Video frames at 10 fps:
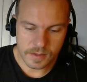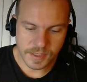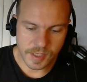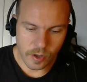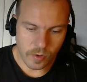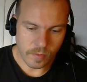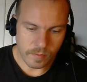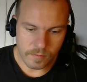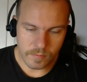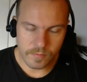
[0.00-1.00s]
So
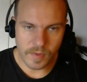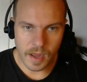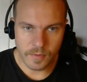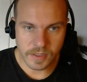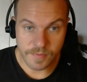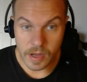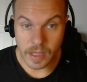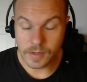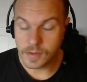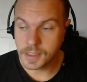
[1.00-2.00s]
I was
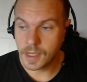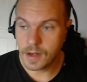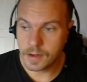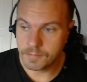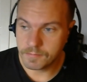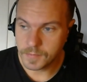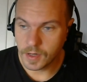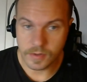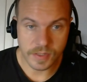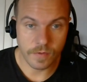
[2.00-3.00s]
very interested in,
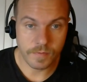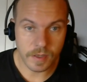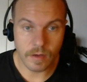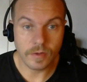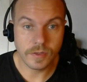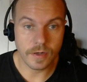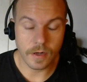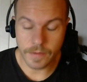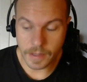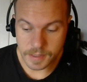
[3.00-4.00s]
Serbian culture
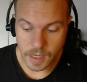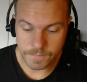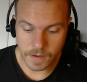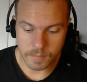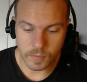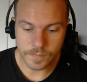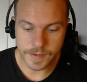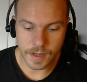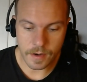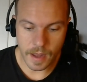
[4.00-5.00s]
and all that stuff, and I
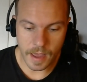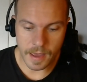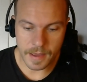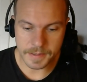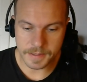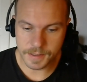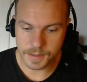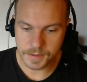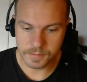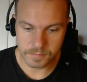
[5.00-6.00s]
moved here and,
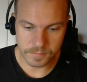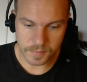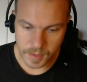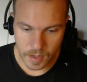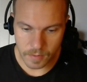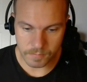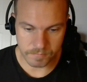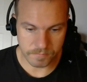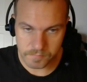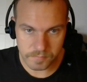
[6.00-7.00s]
you know,
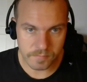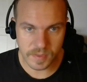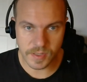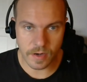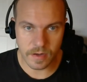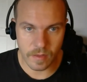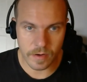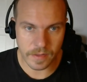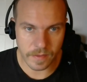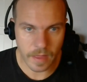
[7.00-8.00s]
started
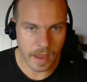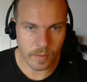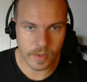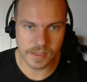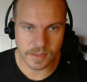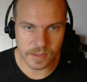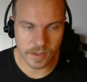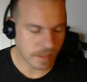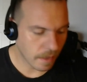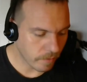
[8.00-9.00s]
learning the language as
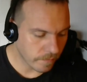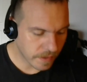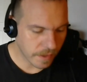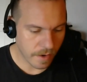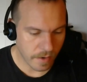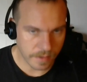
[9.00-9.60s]
soon as I moved here.